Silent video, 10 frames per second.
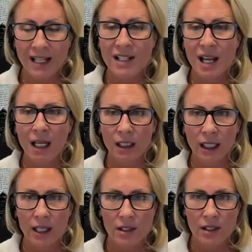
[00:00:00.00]

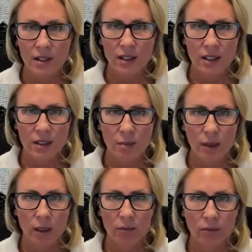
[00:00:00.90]
exactly as it's
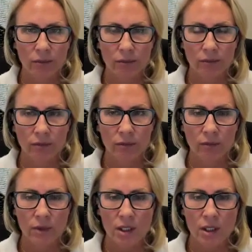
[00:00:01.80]
being
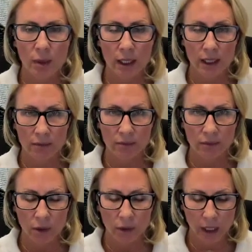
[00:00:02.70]
displayed.
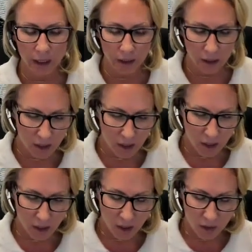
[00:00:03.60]
Okay.
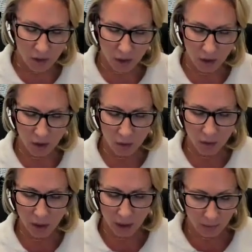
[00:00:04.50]

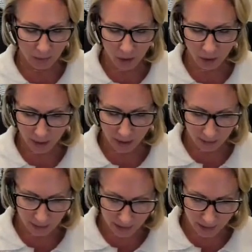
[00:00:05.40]
So, all right,
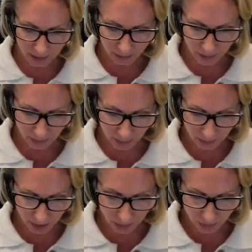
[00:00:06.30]
let me get
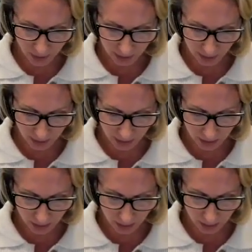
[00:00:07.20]
back on track
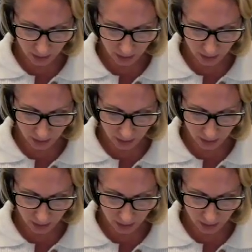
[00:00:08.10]
again.